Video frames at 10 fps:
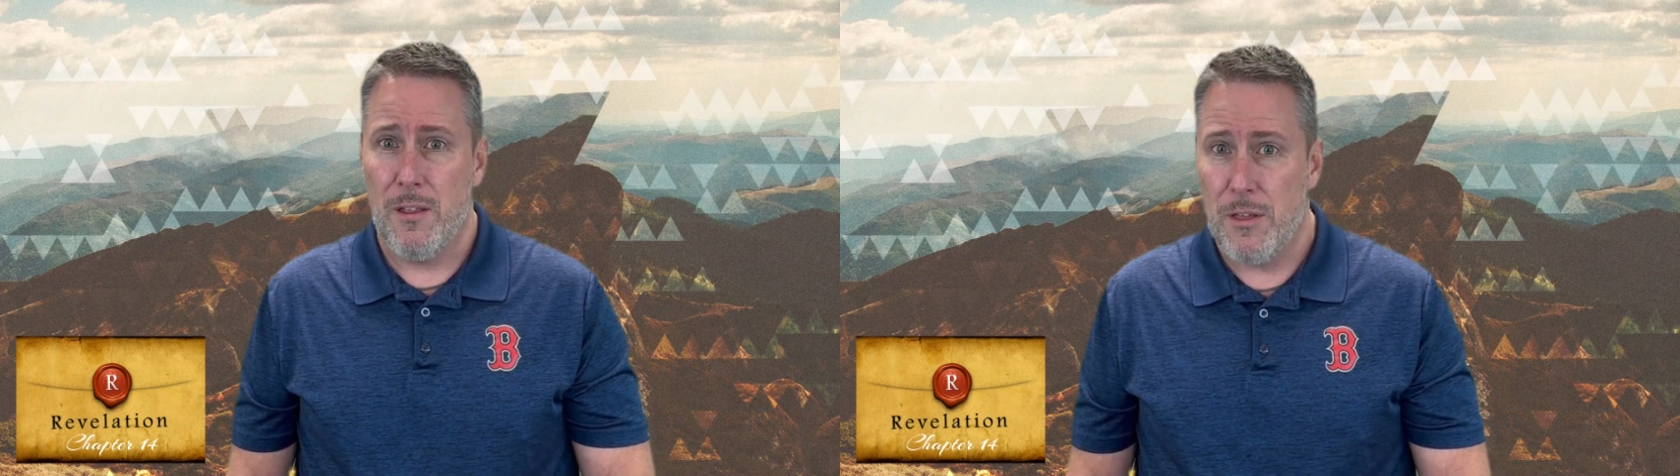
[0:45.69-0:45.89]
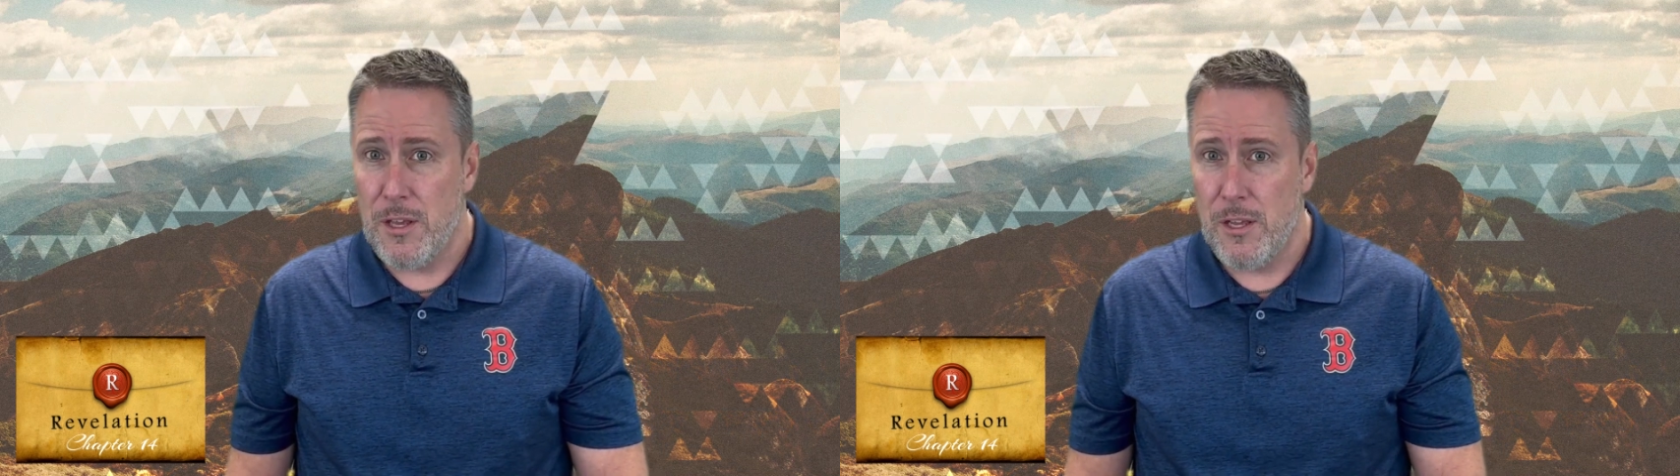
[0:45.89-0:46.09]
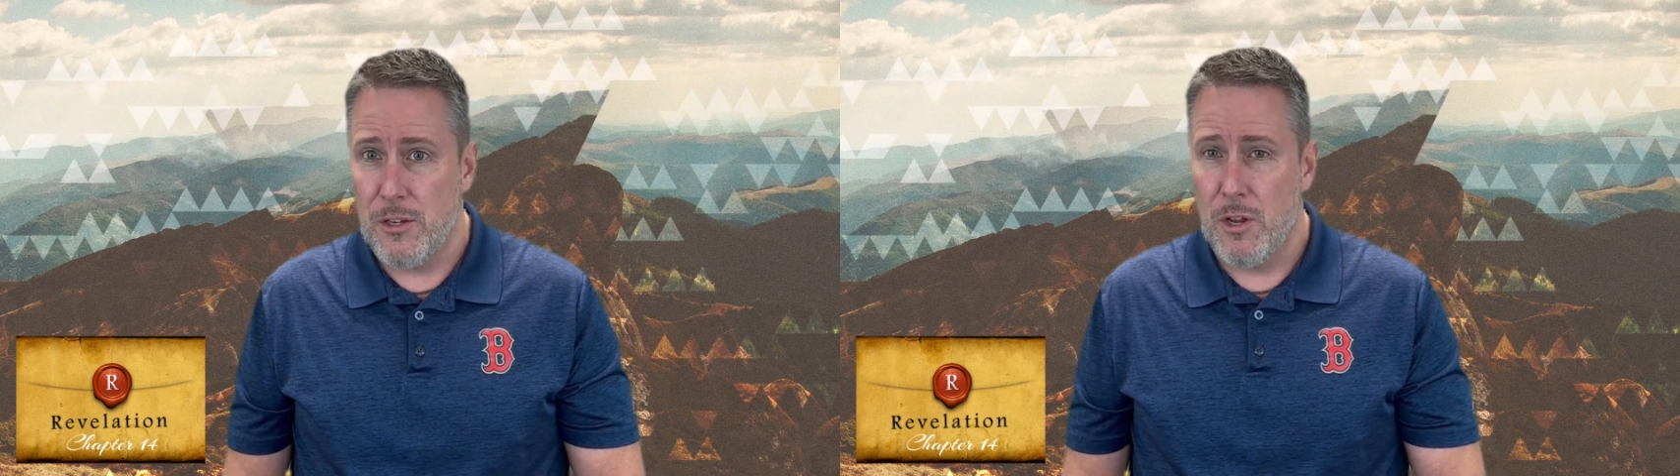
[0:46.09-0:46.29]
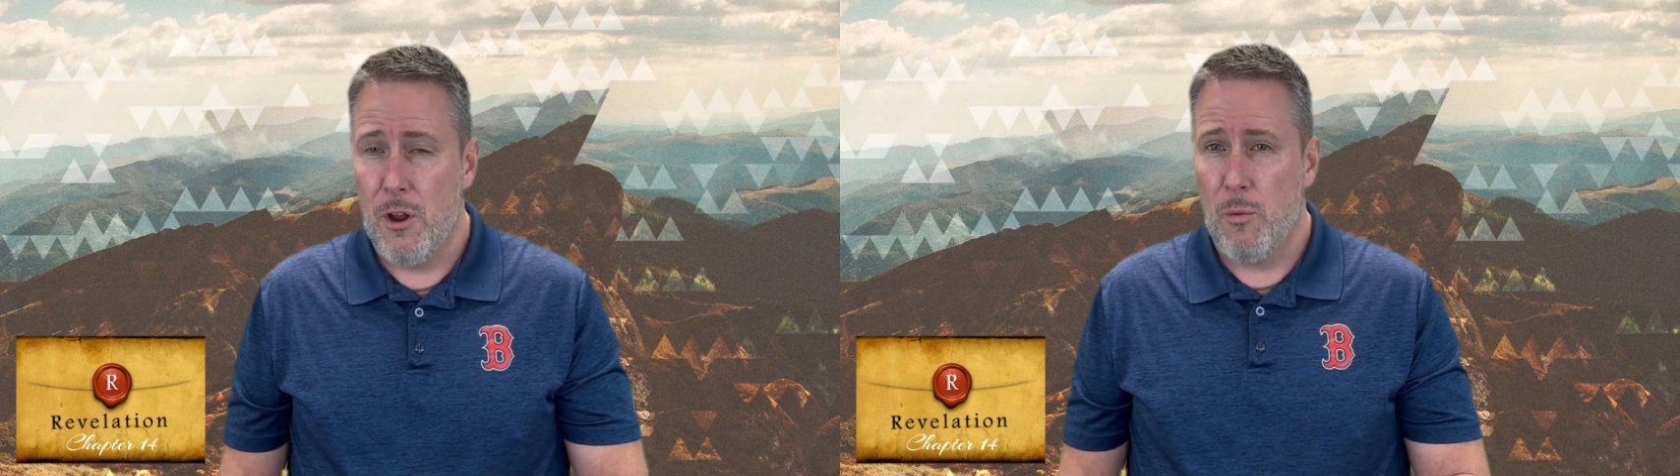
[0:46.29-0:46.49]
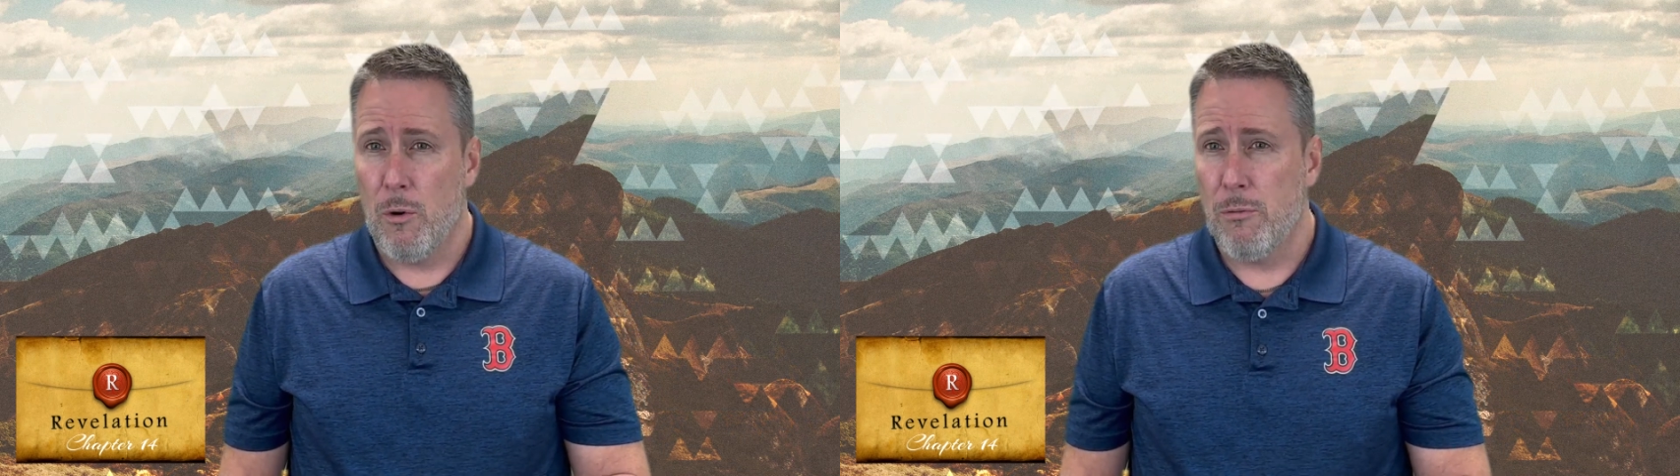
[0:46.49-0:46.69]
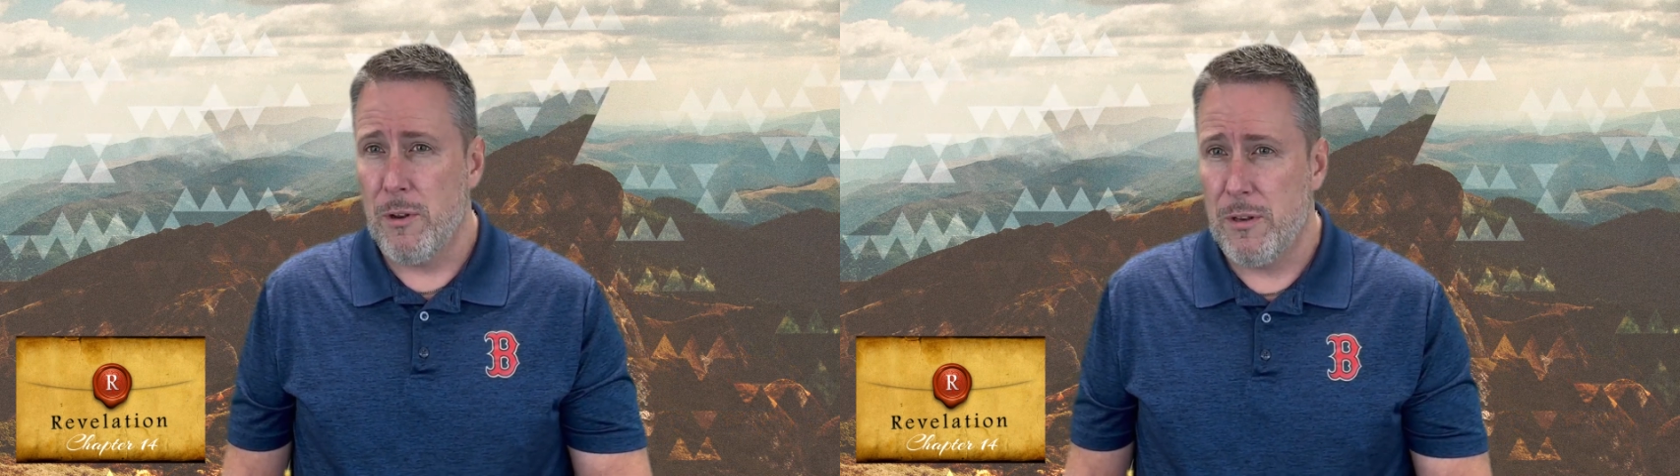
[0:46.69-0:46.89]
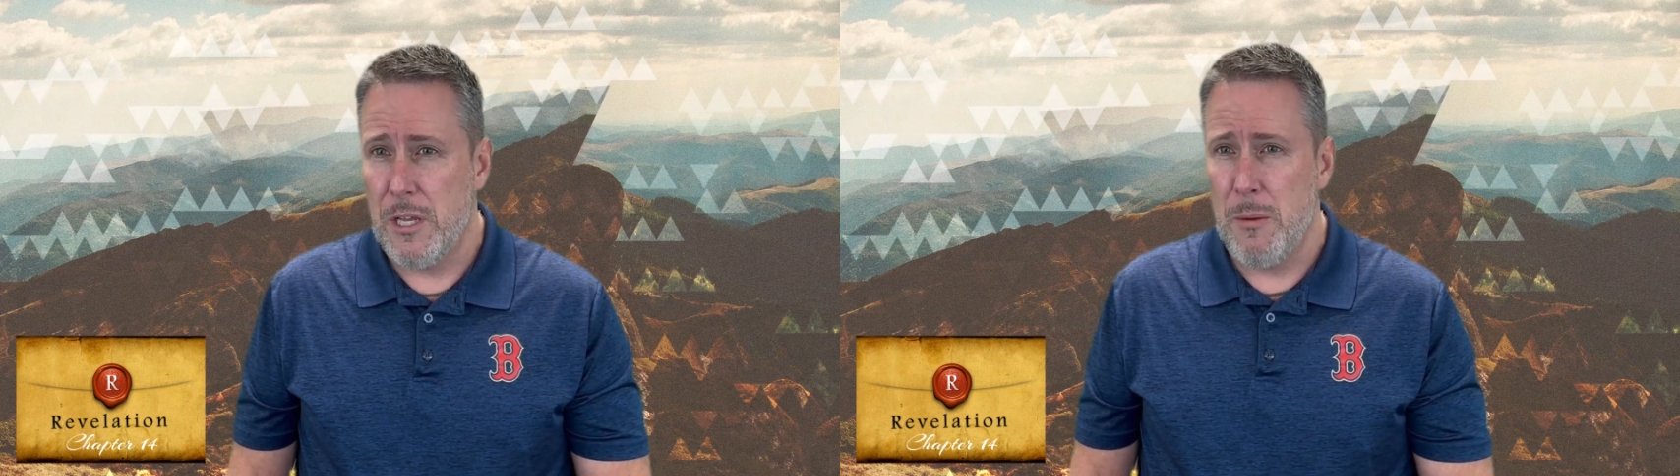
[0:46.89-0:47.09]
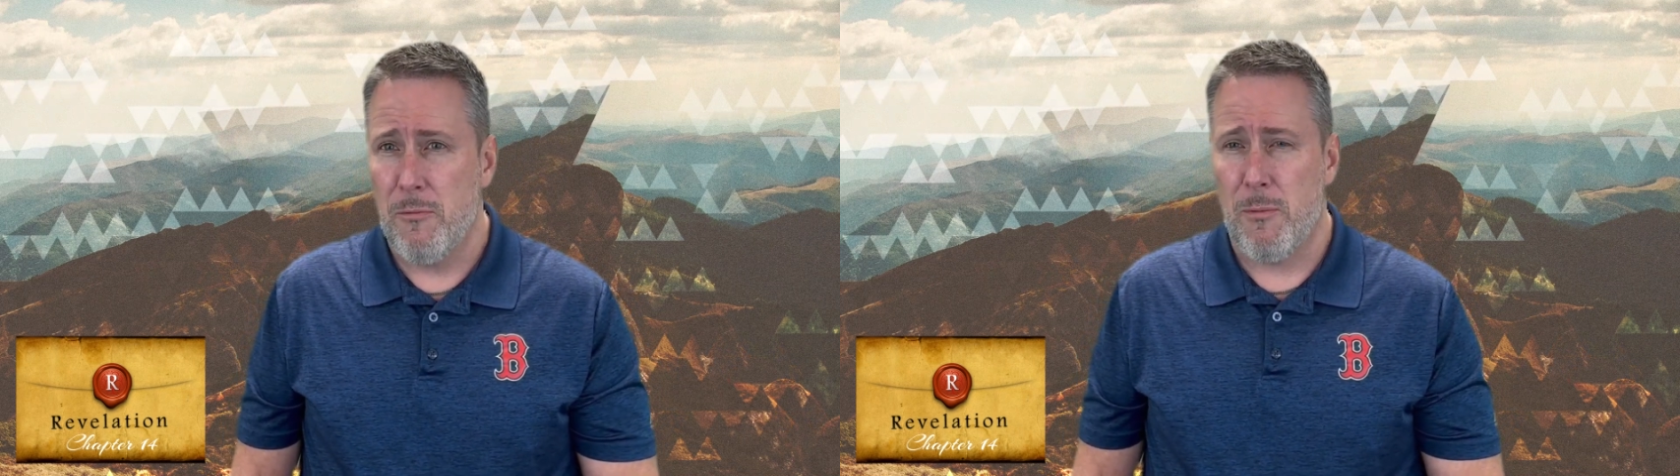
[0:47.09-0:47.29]
These were
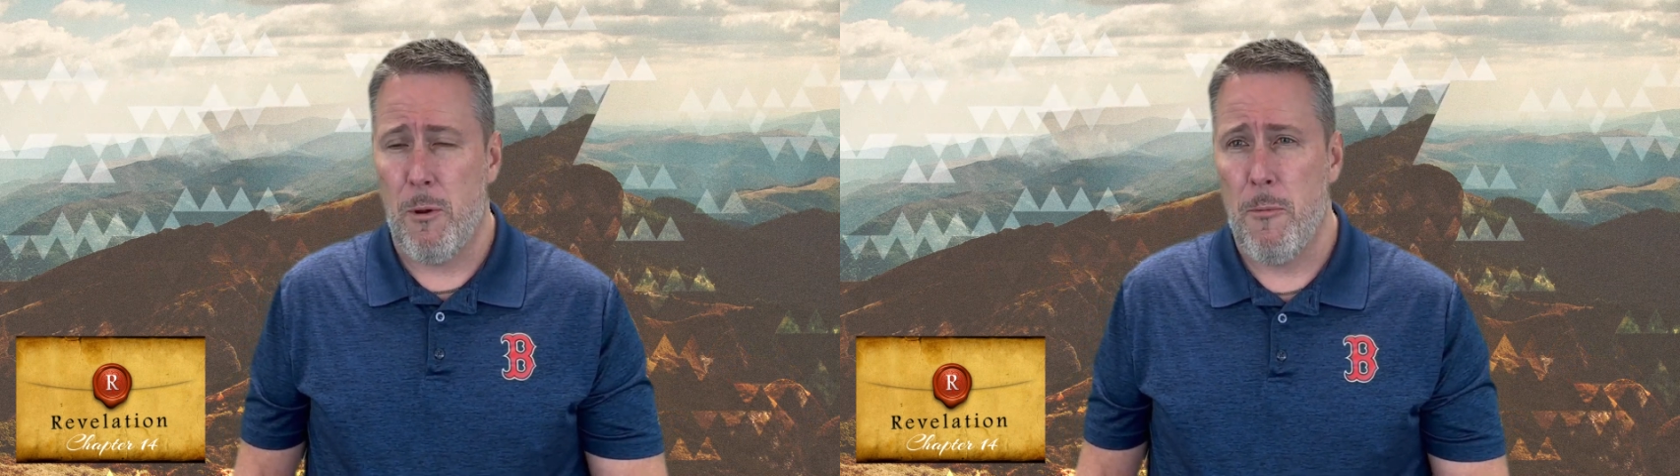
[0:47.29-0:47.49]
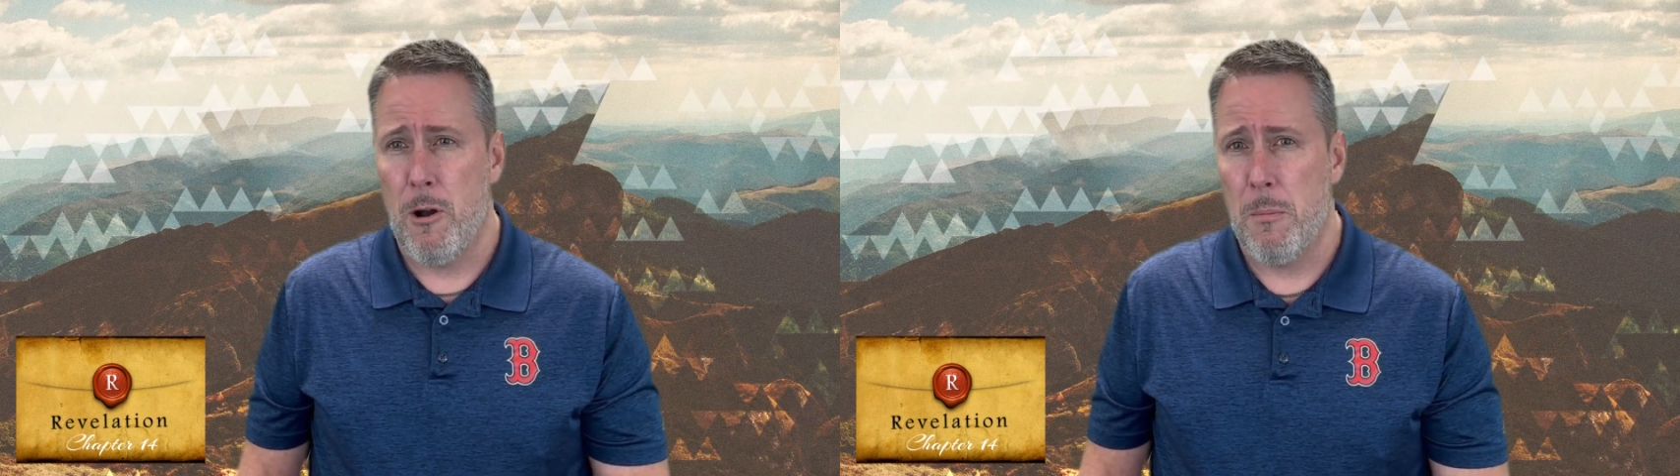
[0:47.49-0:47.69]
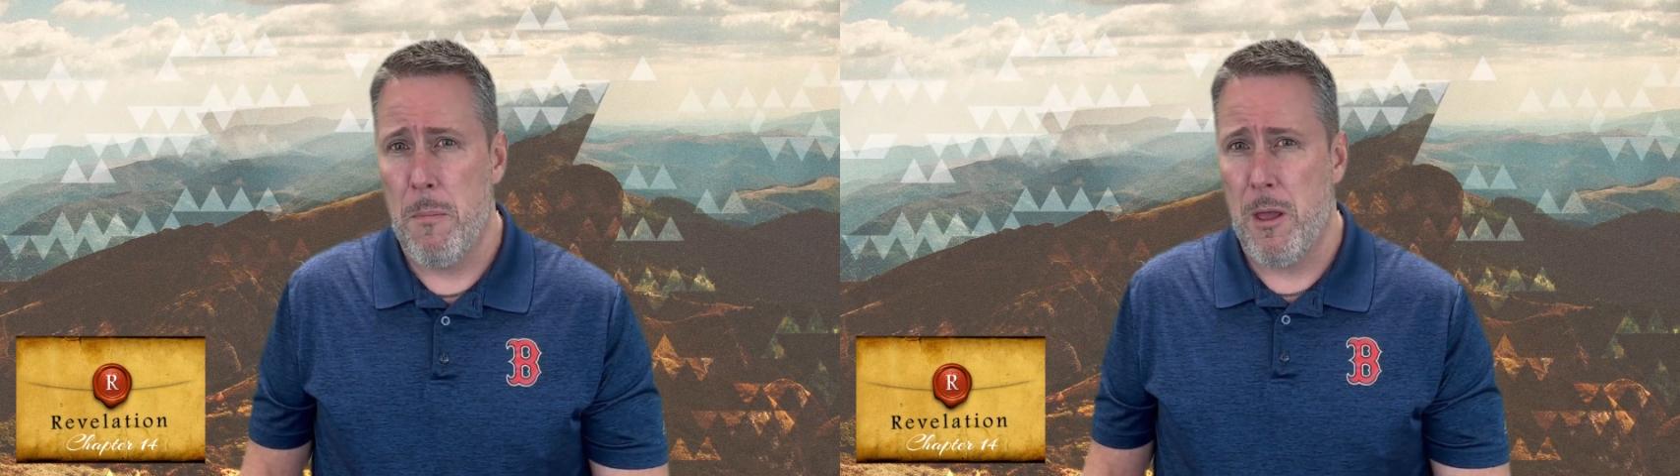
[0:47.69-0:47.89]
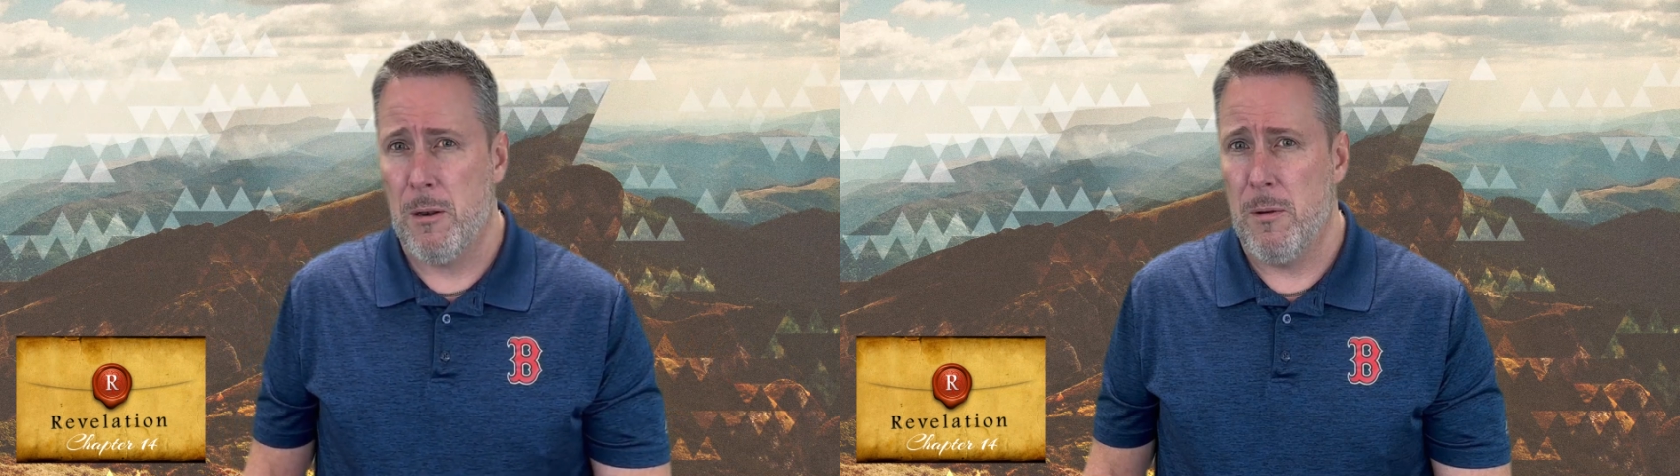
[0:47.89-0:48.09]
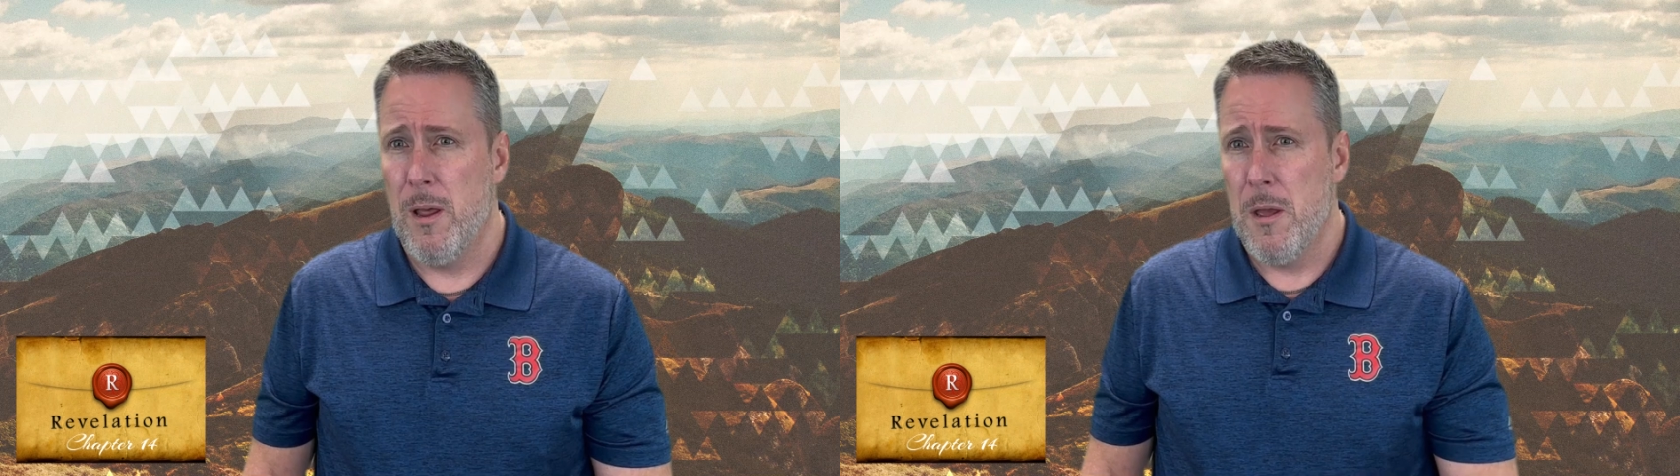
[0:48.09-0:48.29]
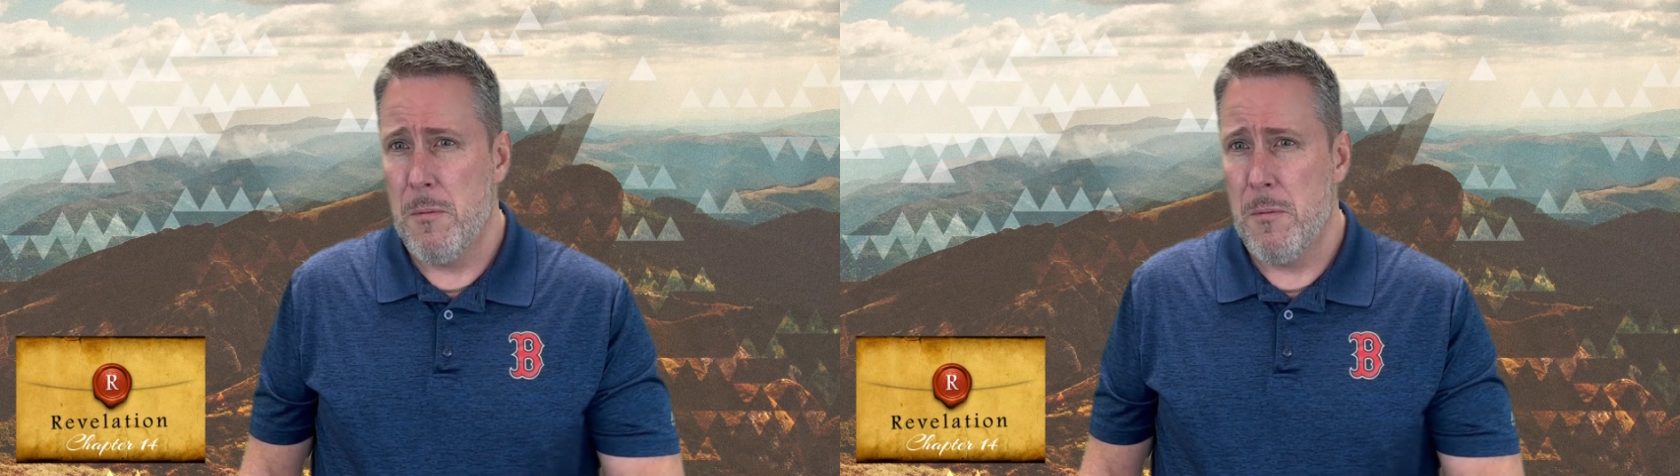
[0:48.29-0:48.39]
redeemed from among men